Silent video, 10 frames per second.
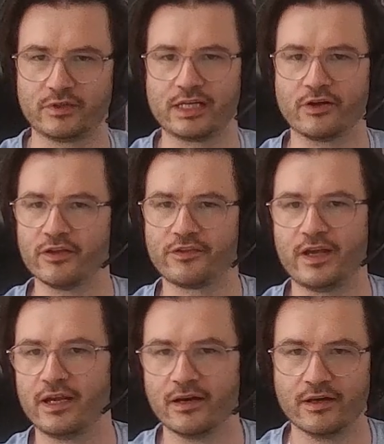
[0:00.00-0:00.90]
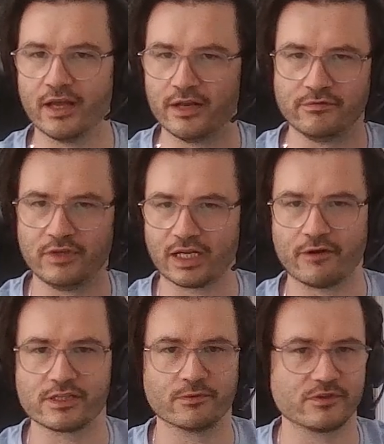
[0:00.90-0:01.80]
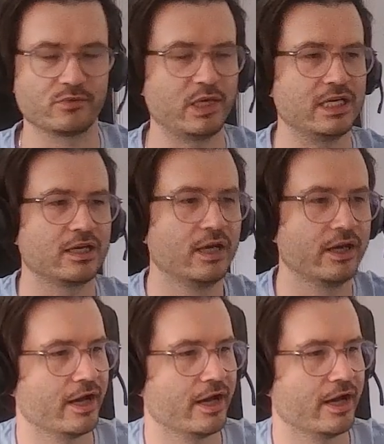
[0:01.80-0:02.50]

click on a thing and your character will speak.